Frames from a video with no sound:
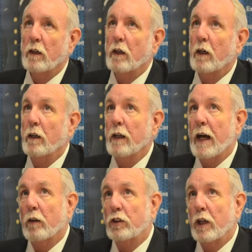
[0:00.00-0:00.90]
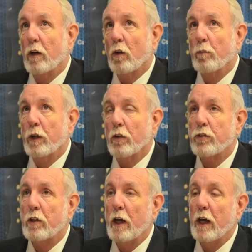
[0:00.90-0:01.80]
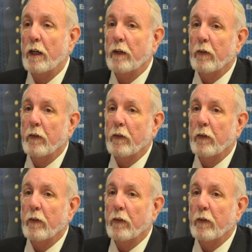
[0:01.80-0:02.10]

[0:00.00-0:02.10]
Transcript: uh, now General Milstead,